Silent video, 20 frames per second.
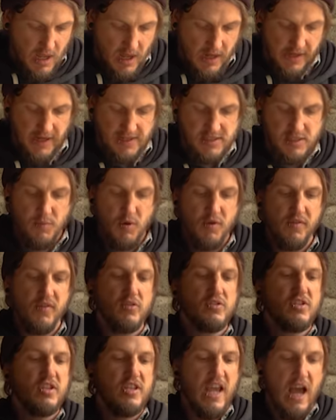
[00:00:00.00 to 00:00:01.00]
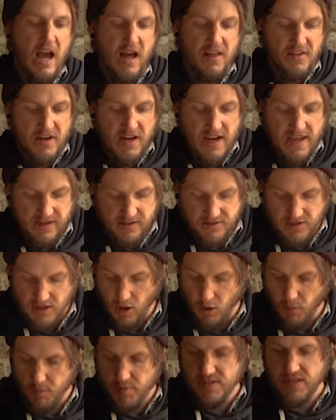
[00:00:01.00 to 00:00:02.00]
Okay, so moving on to the other leg,
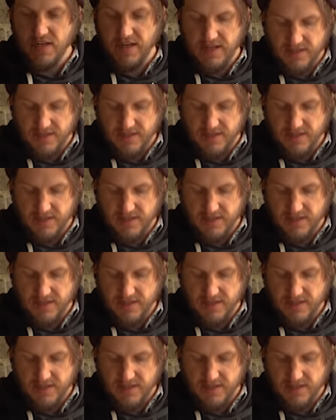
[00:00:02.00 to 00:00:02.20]
the opposite